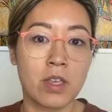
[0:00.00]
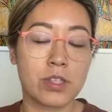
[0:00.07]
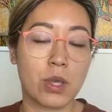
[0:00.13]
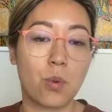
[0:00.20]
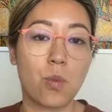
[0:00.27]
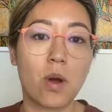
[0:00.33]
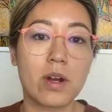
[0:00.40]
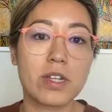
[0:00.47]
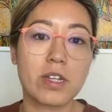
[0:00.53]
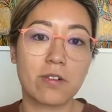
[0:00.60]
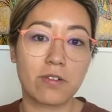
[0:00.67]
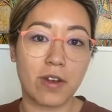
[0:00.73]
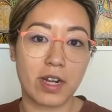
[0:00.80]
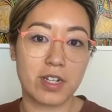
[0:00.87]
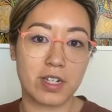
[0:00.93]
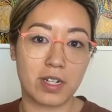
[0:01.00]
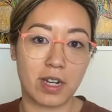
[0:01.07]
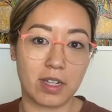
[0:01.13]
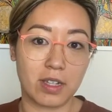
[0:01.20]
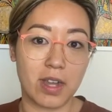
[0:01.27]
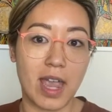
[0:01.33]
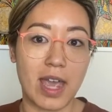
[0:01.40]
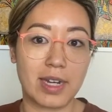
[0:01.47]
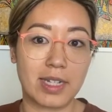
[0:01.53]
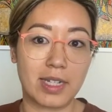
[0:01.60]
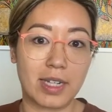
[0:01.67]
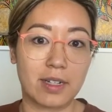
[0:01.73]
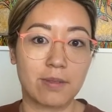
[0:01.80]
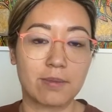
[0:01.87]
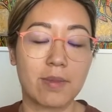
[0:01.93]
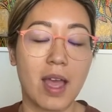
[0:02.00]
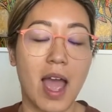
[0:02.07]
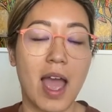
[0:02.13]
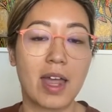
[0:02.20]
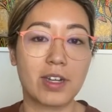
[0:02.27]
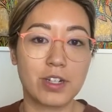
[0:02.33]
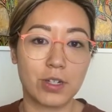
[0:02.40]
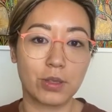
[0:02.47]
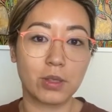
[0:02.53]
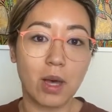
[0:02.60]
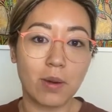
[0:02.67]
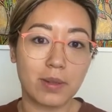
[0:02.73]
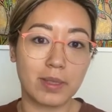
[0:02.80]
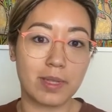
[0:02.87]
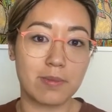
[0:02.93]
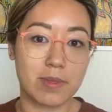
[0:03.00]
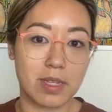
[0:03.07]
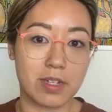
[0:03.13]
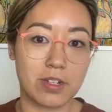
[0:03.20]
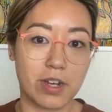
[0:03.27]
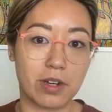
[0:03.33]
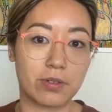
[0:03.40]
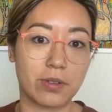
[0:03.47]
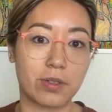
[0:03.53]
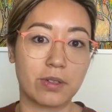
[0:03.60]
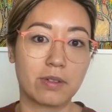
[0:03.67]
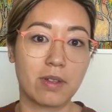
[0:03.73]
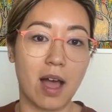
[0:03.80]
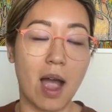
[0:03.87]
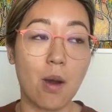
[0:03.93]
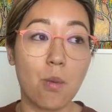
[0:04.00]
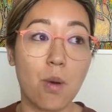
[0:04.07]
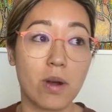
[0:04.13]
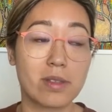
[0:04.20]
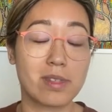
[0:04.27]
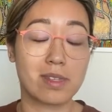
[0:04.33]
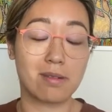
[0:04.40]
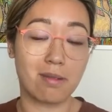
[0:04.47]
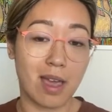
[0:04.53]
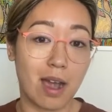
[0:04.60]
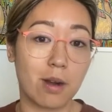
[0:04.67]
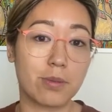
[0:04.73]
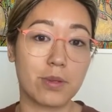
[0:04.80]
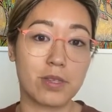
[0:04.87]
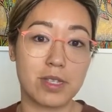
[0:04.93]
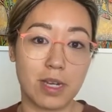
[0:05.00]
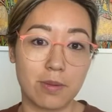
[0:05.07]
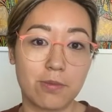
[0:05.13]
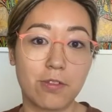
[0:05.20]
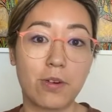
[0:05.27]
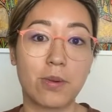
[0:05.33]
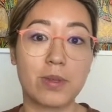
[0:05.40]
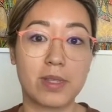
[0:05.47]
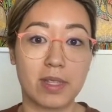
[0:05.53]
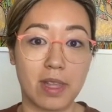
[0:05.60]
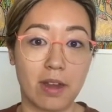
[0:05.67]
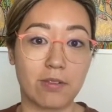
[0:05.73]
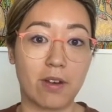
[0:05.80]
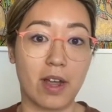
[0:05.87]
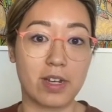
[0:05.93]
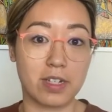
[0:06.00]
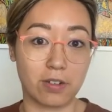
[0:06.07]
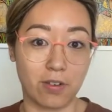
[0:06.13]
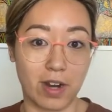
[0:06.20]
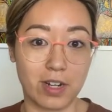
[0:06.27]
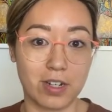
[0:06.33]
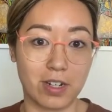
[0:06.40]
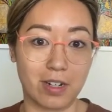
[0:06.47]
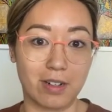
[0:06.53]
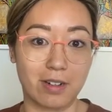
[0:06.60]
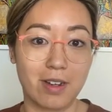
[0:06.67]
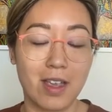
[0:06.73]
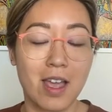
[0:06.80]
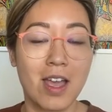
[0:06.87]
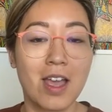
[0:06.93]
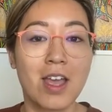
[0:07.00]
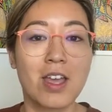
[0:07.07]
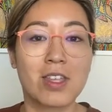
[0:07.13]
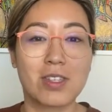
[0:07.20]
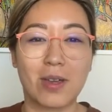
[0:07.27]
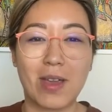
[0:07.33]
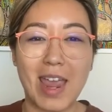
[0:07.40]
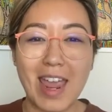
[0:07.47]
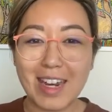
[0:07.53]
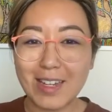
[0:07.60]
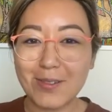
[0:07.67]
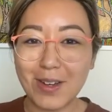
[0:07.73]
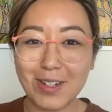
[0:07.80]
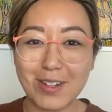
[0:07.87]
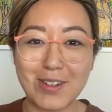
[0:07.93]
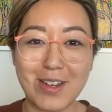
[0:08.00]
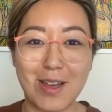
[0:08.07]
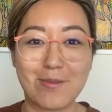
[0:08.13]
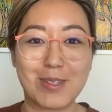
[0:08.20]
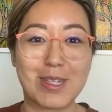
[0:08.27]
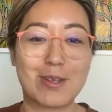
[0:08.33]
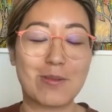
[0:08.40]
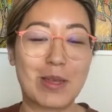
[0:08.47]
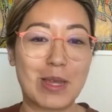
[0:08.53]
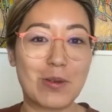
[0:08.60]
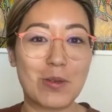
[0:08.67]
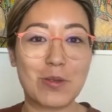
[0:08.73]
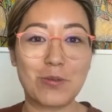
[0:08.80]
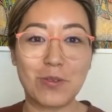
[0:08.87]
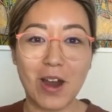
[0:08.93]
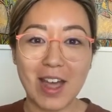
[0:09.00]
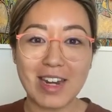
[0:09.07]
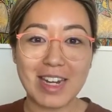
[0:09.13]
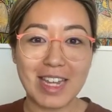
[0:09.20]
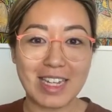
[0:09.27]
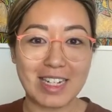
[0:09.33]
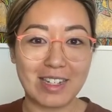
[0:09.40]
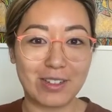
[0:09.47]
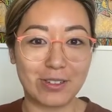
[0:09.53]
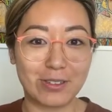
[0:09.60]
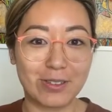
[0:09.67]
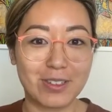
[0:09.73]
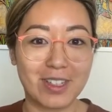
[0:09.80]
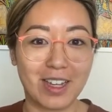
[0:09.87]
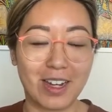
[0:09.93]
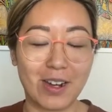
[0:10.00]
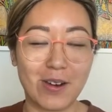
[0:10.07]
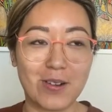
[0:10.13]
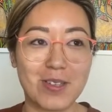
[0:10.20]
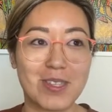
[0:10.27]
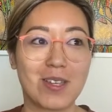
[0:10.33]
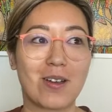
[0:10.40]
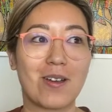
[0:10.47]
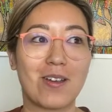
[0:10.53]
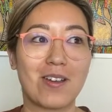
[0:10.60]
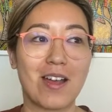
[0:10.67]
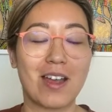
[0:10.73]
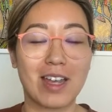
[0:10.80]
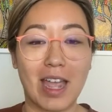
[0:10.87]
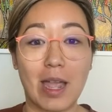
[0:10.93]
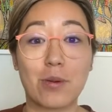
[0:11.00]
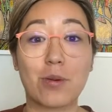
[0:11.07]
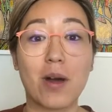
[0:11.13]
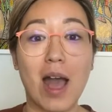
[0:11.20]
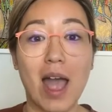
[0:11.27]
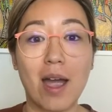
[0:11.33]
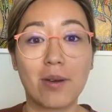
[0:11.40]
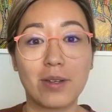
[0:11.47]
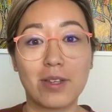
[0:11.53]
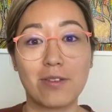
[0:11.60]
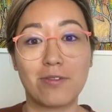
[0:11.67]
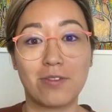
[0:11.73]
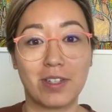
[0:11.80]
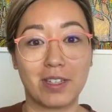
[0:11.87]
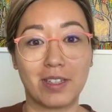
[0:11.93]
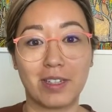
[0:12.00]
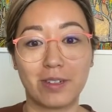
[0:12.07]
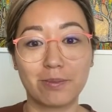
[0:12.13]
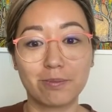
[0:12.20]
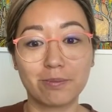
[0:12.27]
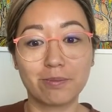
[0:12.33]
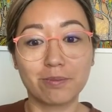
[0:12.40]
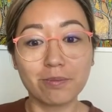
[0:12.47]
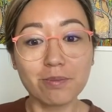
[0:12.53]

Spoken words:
So what direction are you heading in? And your lower limbs in general are what help you step forwards in that right direction. So anyone who comes to me with right knee niggles, I always go, okay, well, how are you feeling